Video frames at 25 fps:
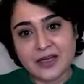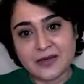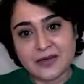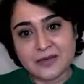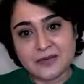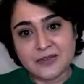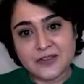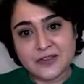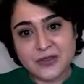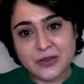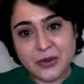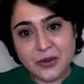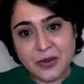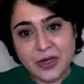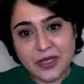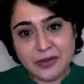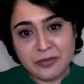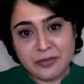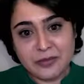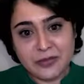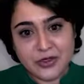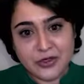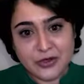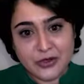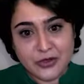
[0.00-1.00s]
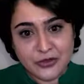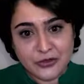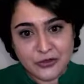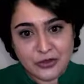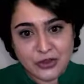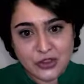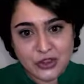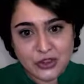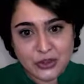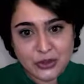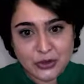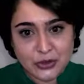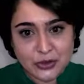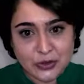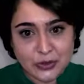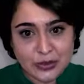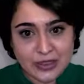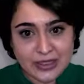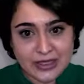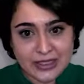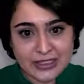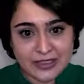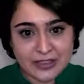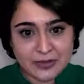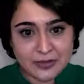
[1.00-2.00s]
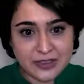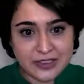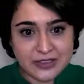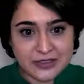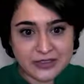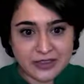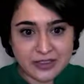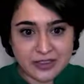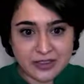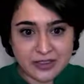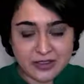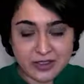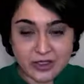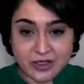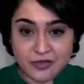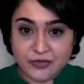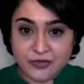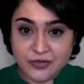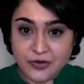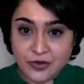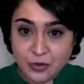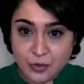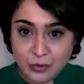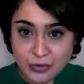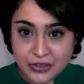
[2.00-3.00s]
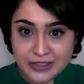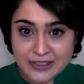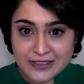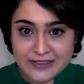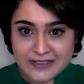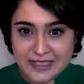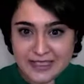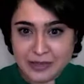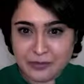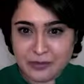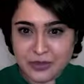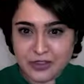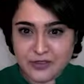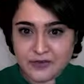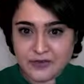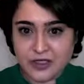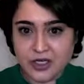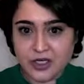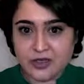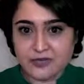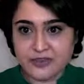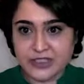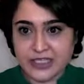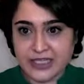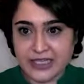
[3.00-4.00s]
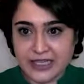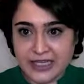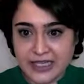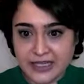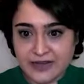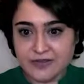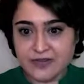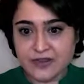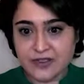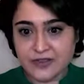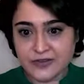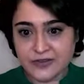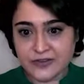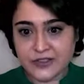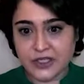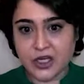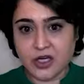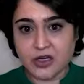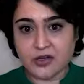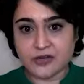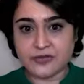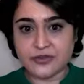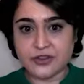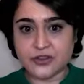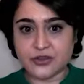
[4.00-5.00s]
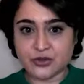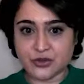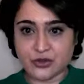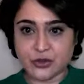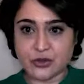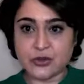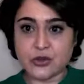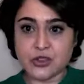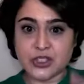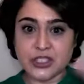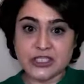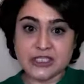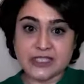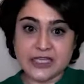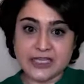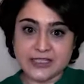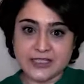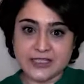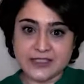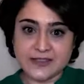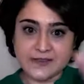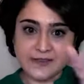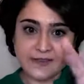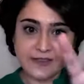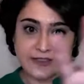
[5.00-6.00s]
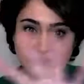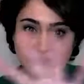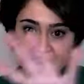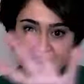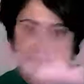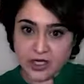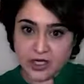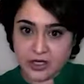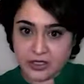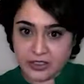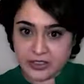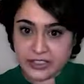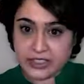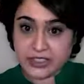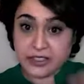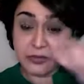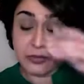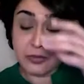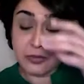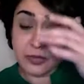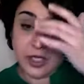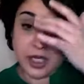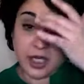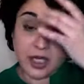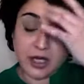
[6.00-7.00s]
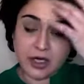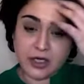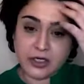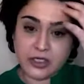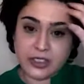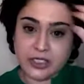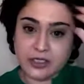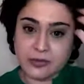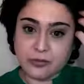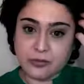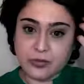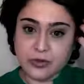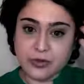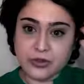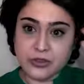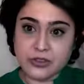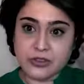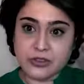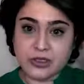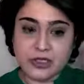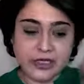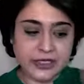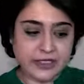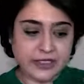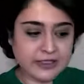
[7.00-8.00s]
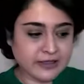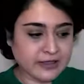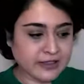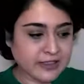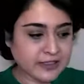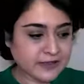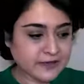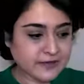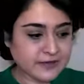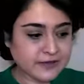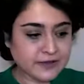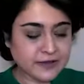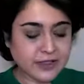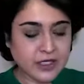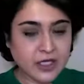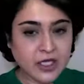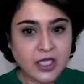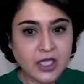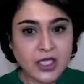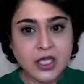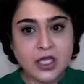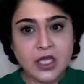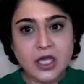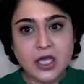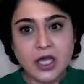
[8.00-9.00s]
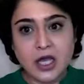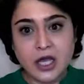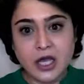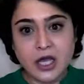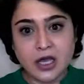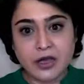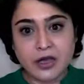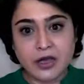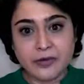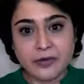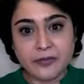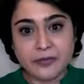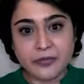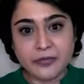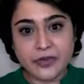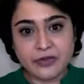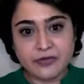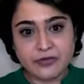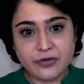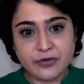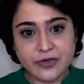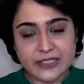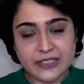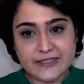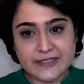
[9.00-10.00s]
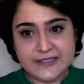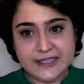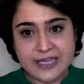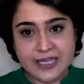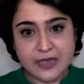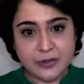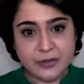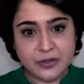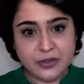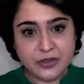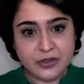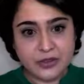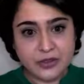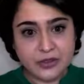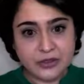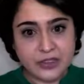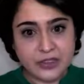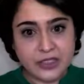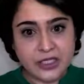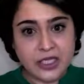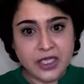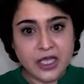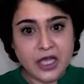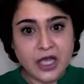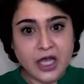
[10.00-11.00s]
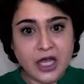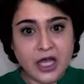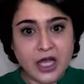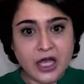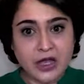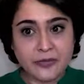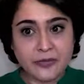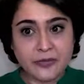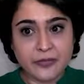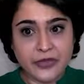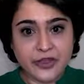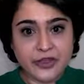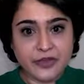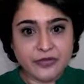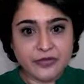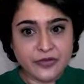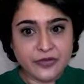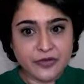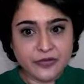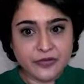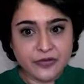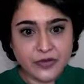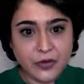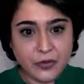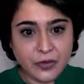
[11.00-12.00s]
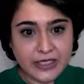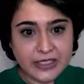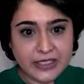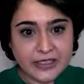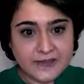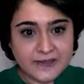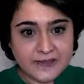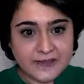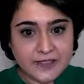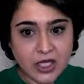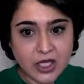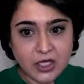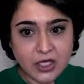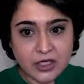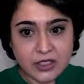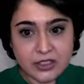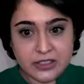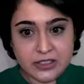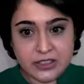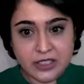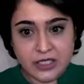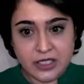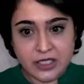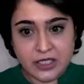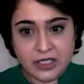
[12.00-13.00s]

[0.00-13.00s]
So I'm going to show you a little bit, a few more examples of the levels of the Trojan that exist on a board like this. For example, if we focus on